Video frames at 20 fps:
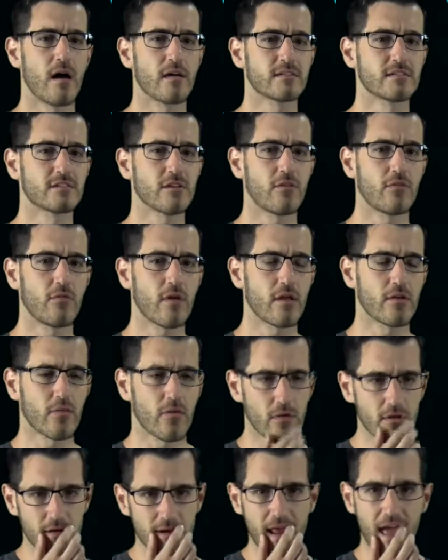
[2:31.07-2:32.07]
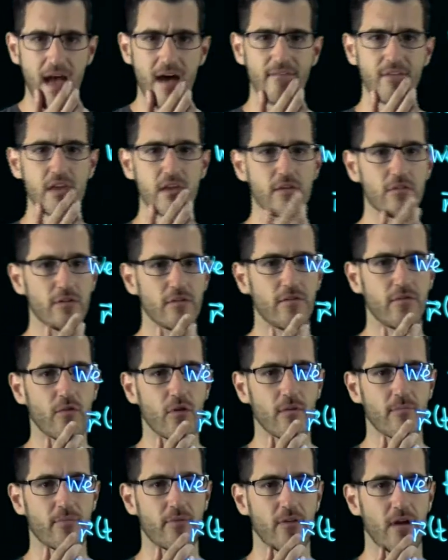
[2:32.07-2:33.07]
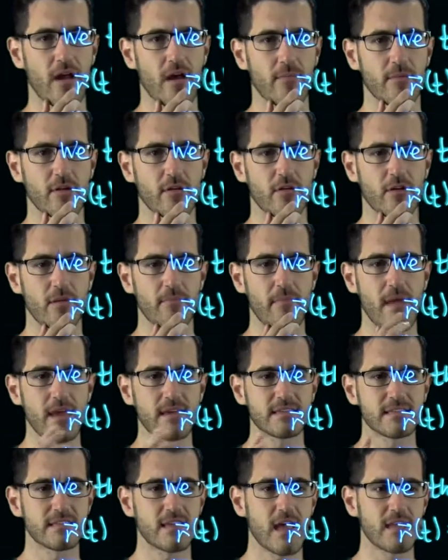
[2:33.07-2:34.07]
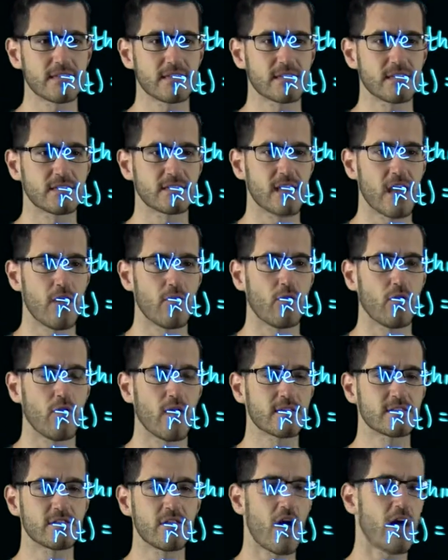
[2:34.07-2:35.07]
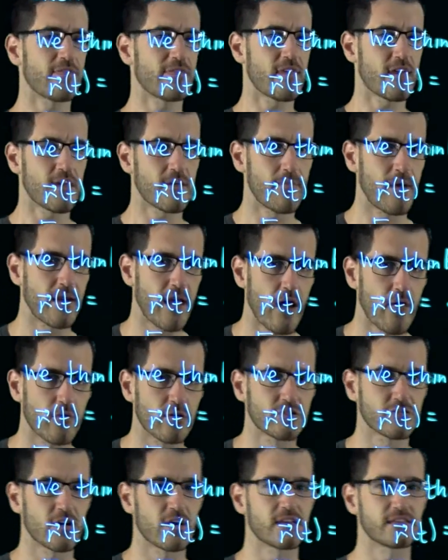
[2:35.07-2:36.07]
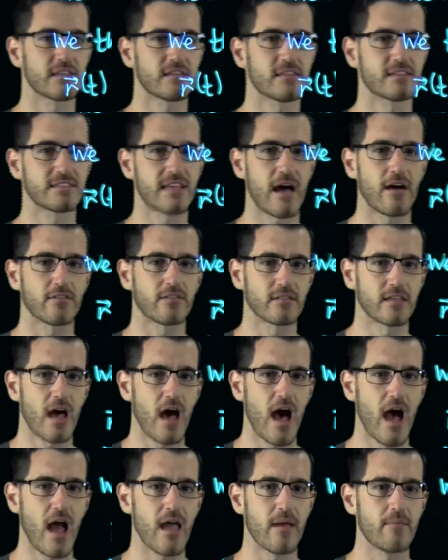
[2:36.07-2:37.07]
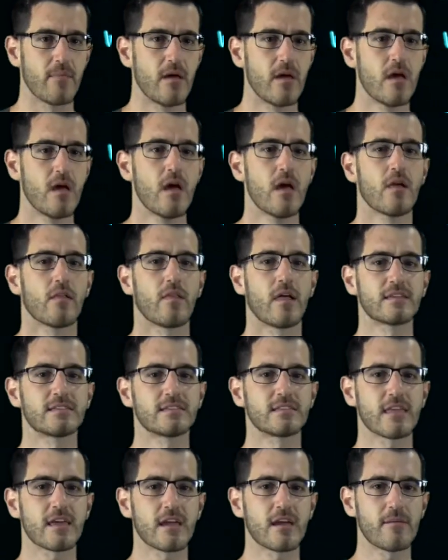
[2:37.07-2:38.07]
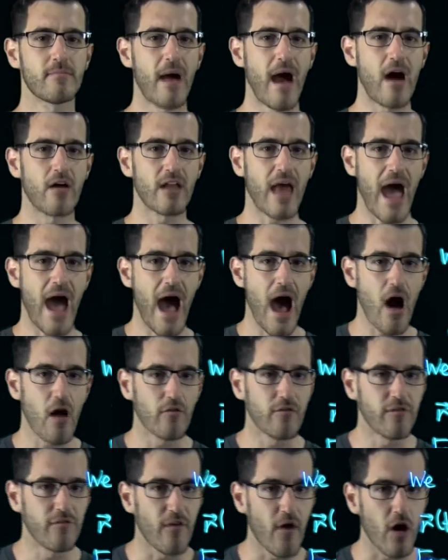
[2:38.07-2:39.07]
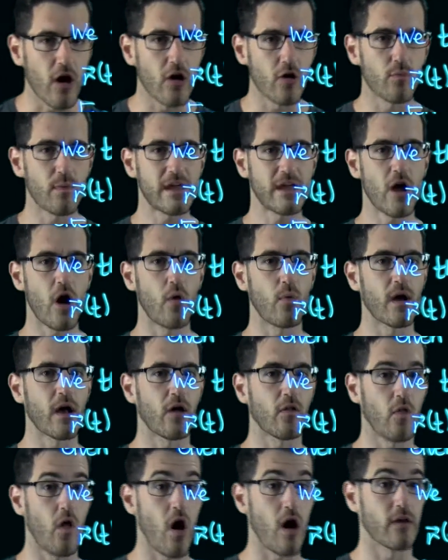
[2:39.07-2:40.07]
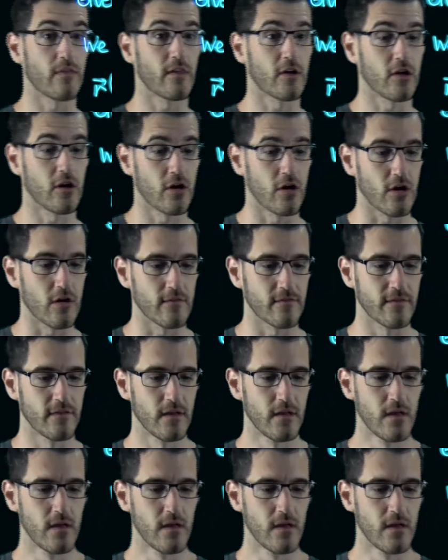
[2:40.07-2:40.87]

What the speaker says: So in order to have a uniform parameter, it makes sense to say, well, let's not think about how we're tracing this out in time. Let's think about how far are we going along the curve.